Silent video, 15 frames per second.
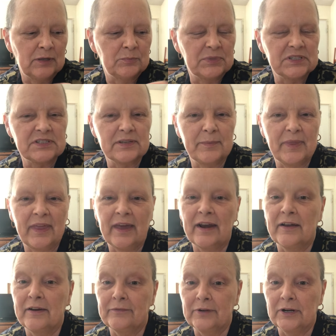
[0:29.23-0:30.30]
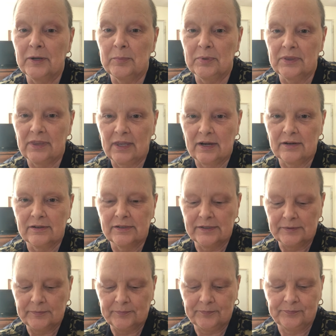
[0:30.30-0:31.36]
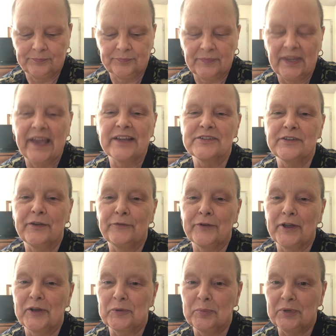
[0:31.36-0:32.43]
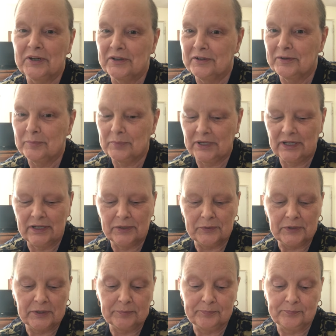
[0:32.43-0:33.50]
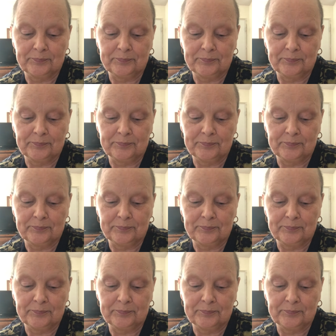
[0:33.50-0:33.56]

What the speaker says: Put some of that on. I've already put that on. Actually, I forgot to put it on, but anyway.